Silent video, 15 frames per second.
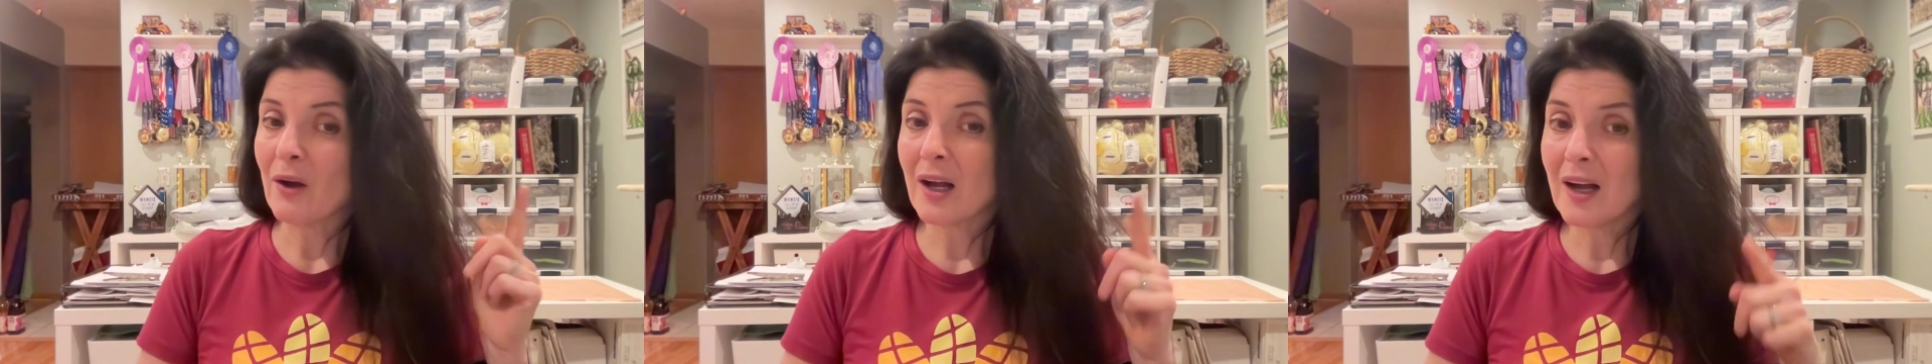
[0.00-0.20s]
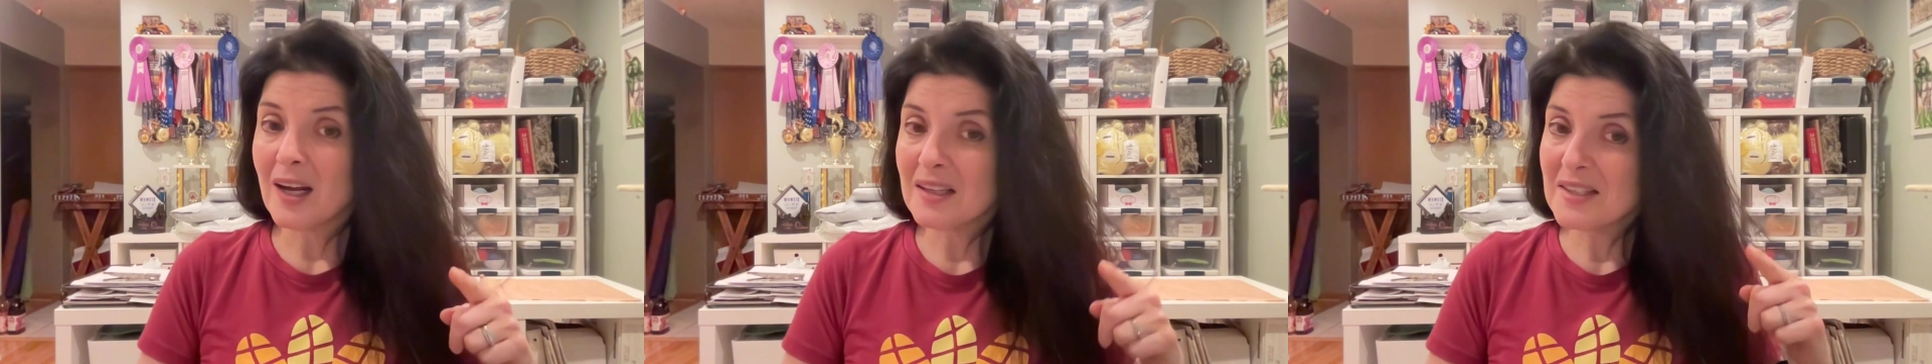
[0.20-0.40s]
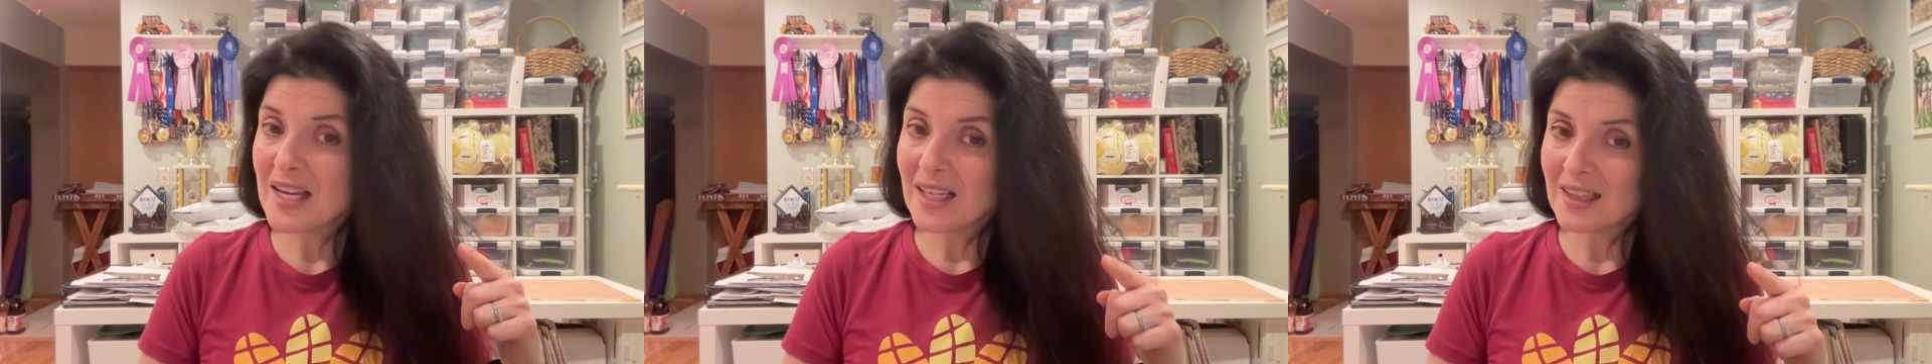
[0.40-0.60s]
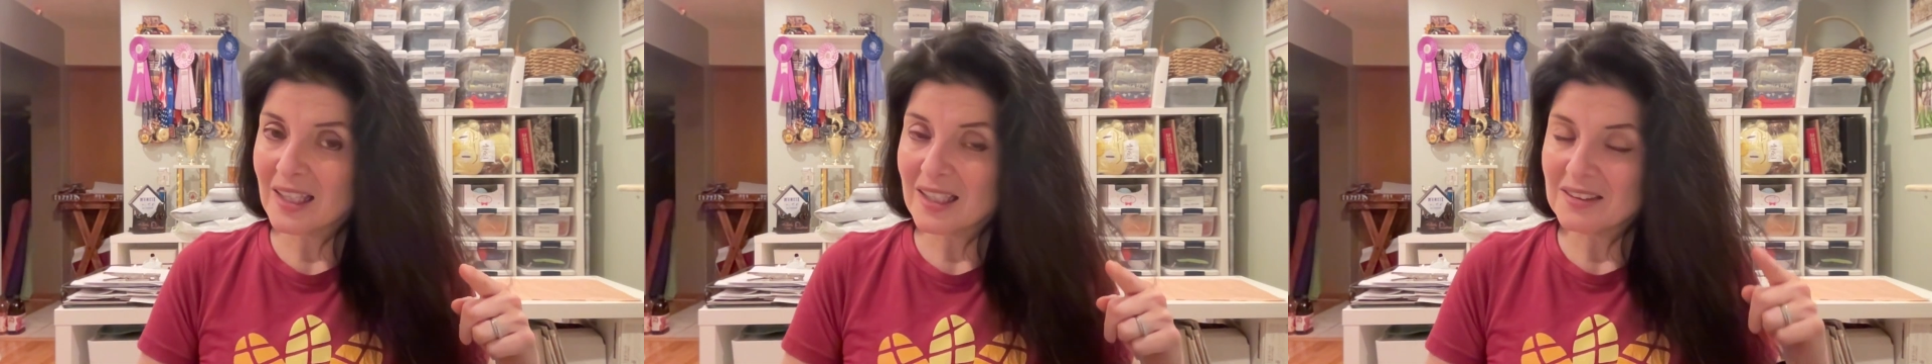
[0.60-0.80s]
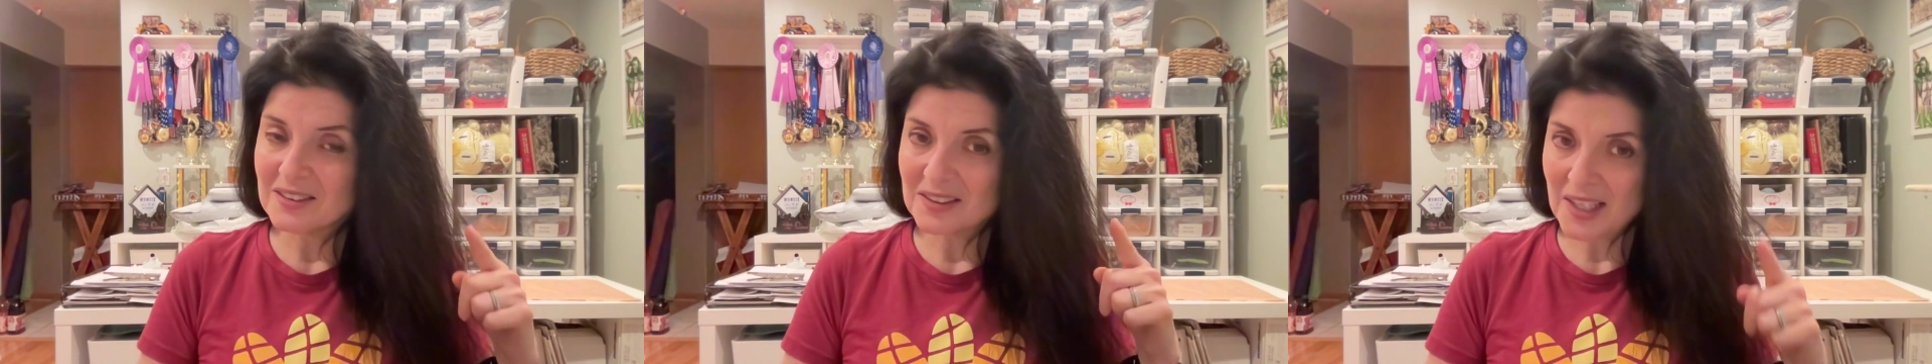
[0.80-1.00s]
contact
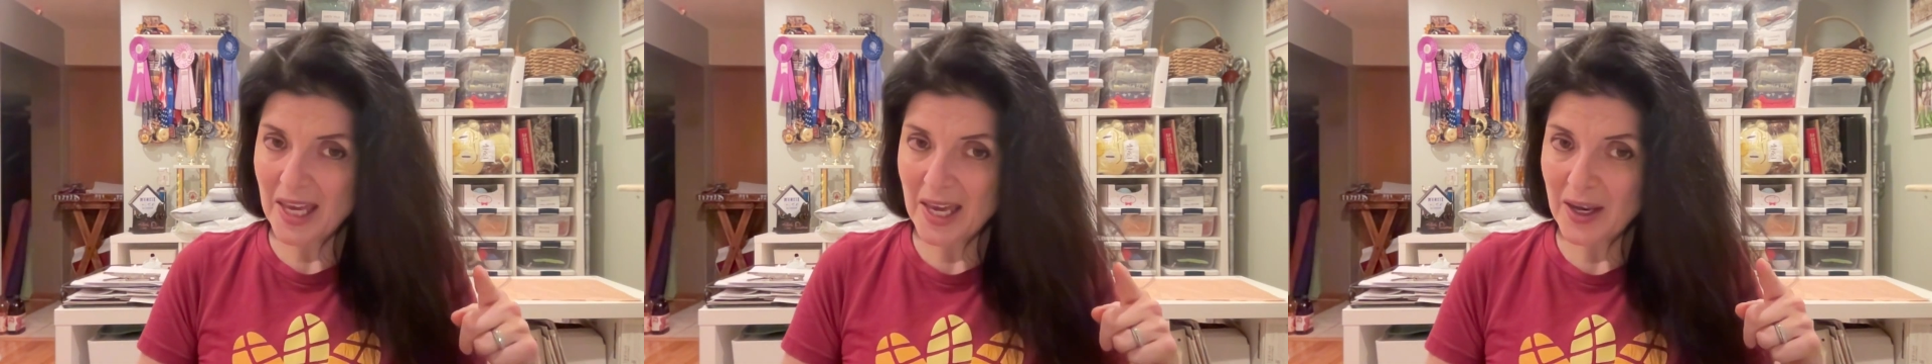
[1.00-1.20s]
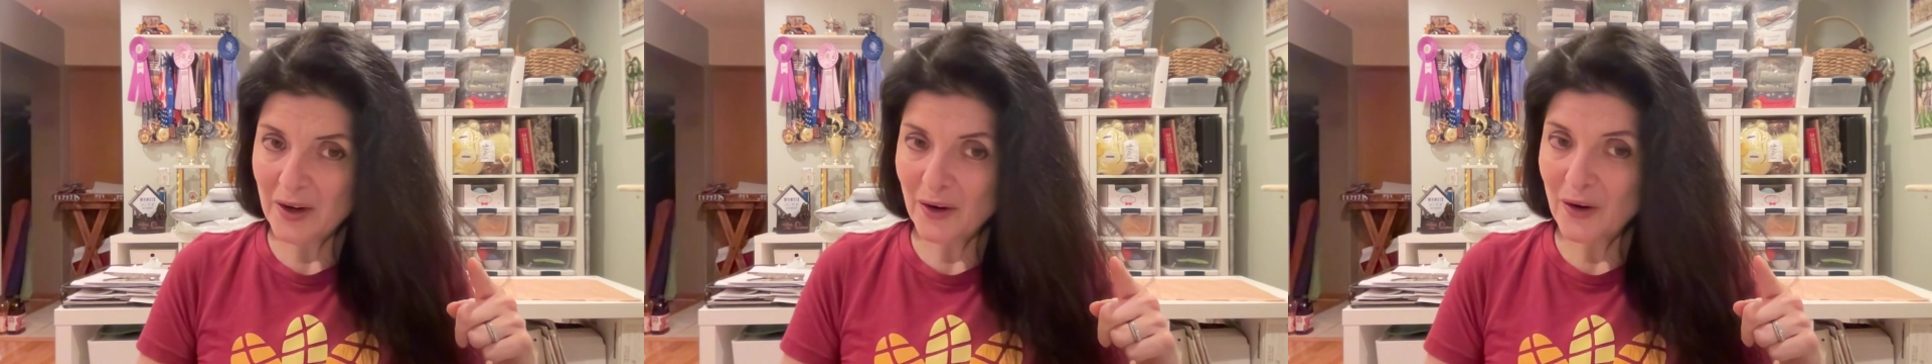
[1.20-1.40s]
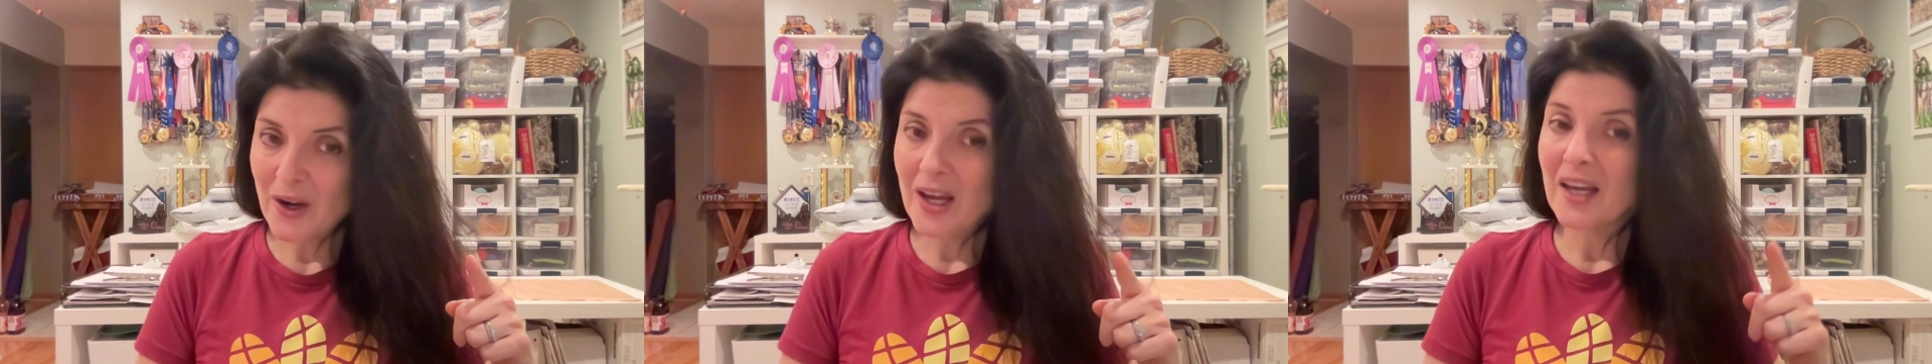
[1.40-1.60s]
lens care